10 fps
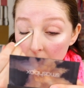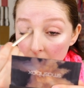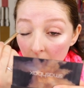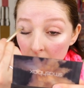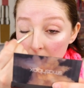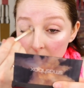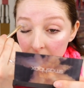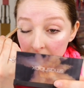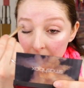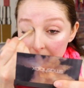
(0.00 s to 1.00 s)
all
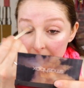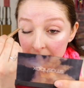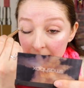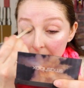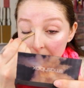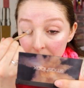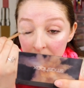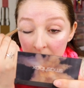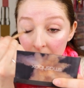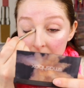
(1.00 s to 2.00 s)
over the lid here
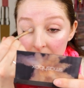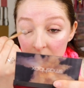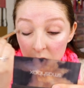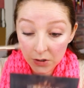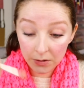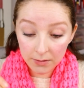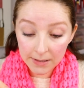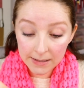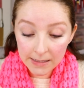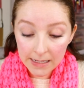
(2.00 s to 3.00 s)
to
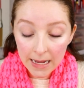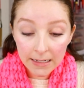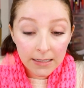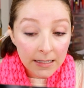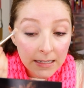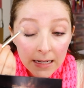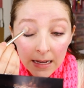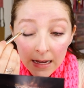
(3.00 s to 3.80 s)
set